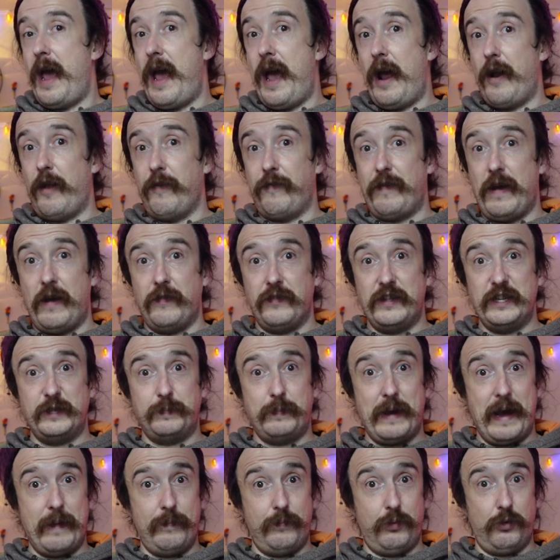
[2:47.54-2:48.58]
And I found this
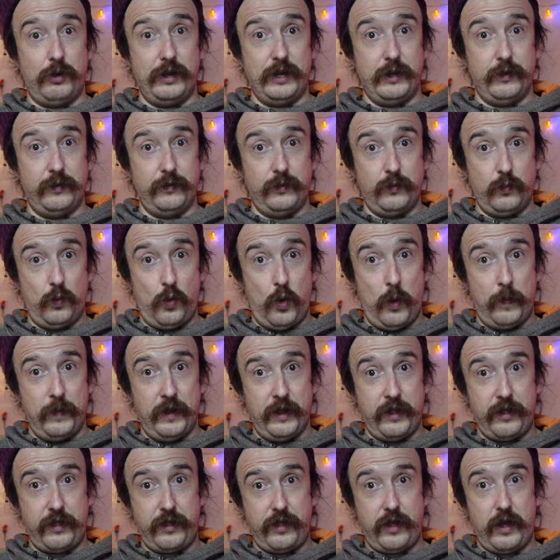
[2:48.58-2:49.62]
bad boy on
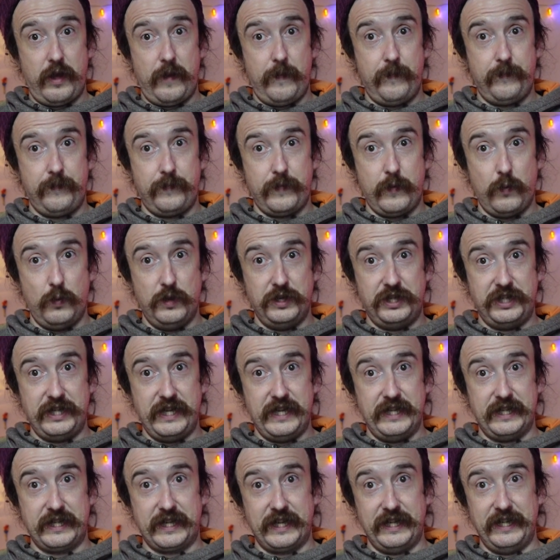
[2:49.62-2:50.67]
Warmoth, which
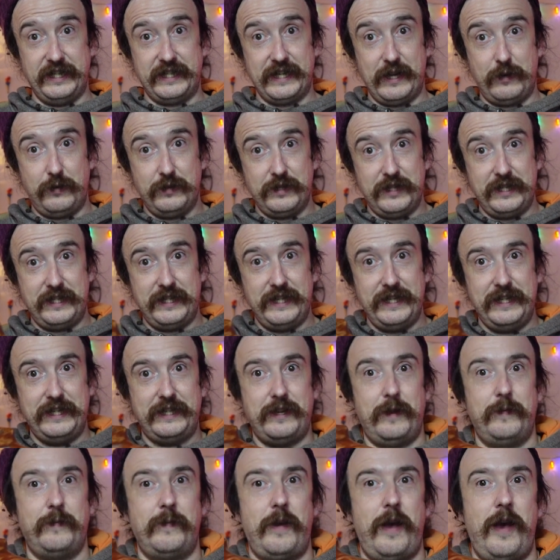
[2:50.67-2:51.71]
is, can you tell what this is?
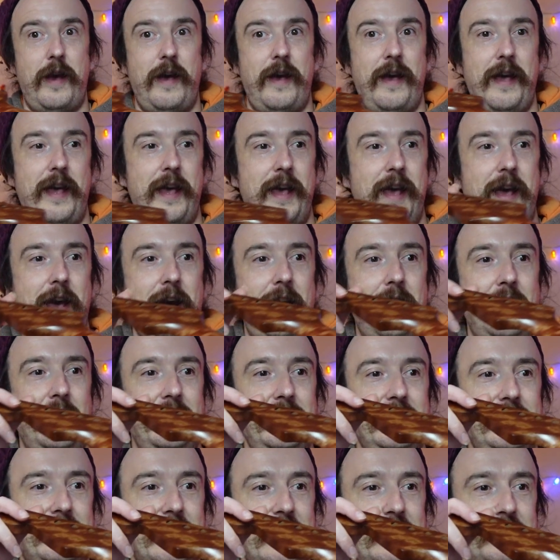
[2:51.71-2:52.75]
I'll, I'll let
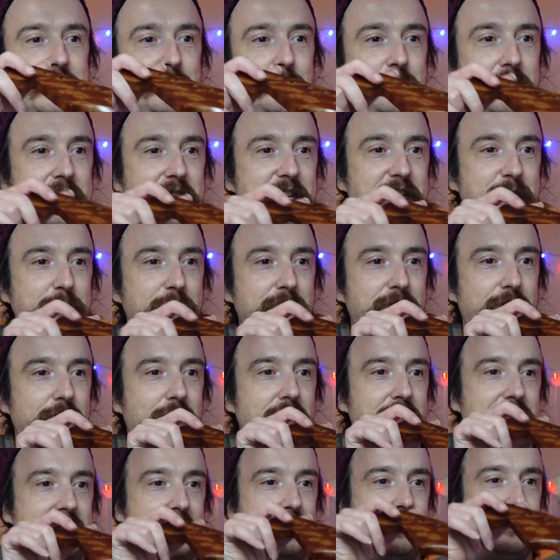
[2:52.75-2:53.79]
you guess what it is
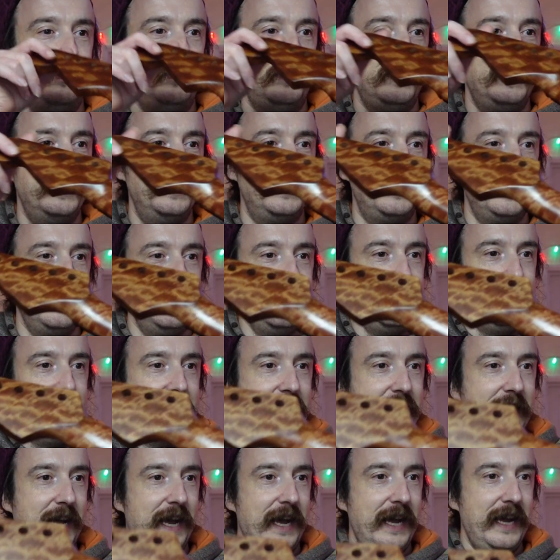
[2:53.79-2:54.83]
before I tell you what it is.
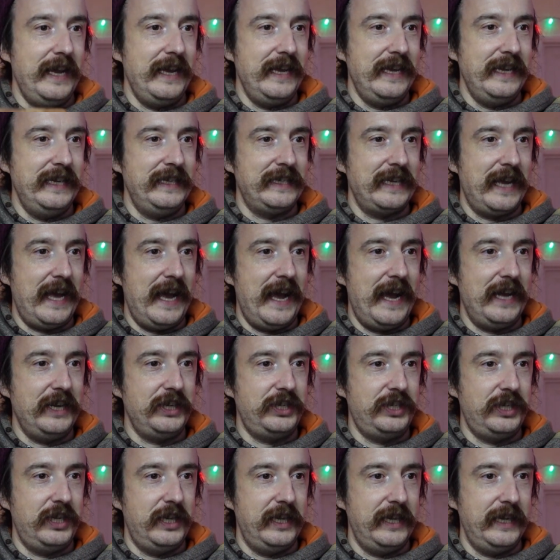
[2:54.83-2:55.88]
That is
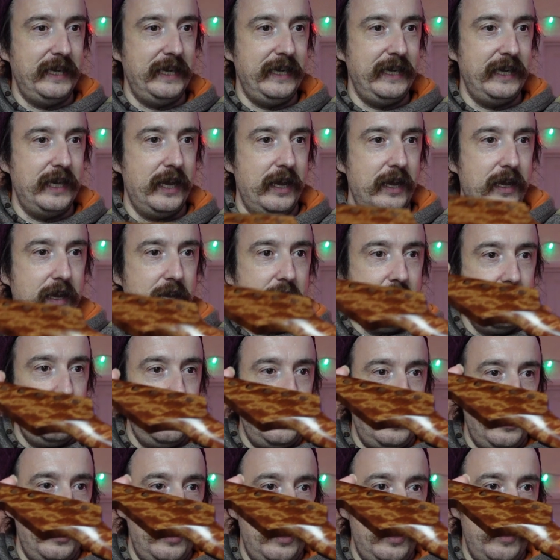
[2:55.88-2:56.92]
actually
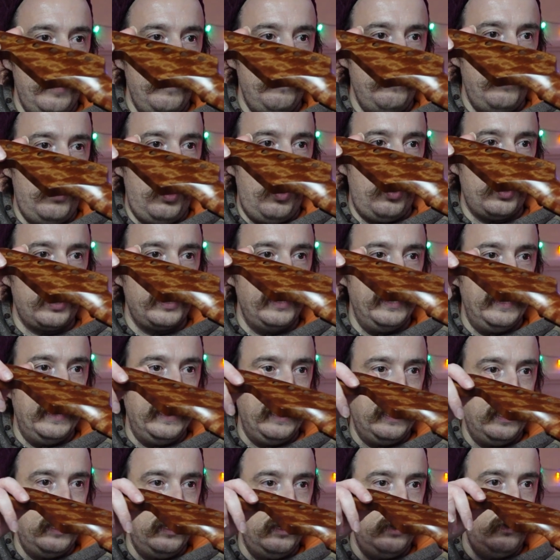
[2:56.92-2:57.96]

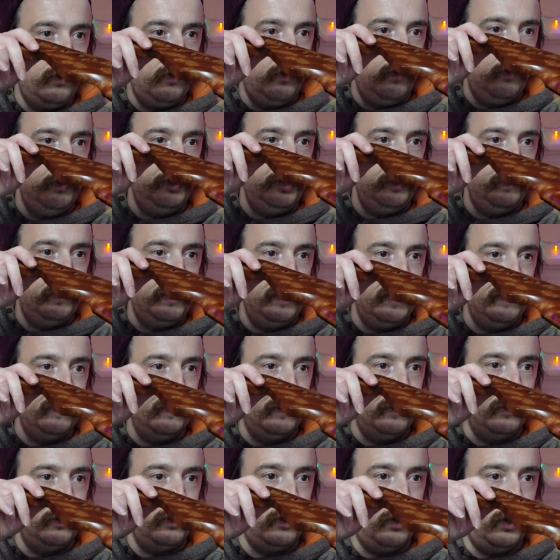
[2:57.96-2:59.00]
mahogany, would you believe
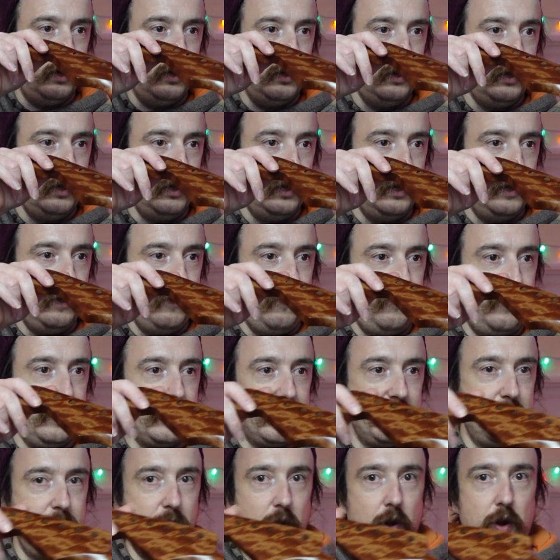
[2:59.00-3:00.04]
it or not?
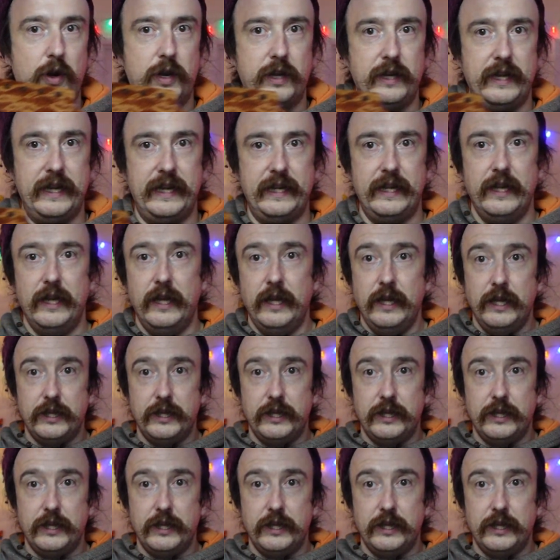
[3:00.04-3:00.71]
Figured mahogany.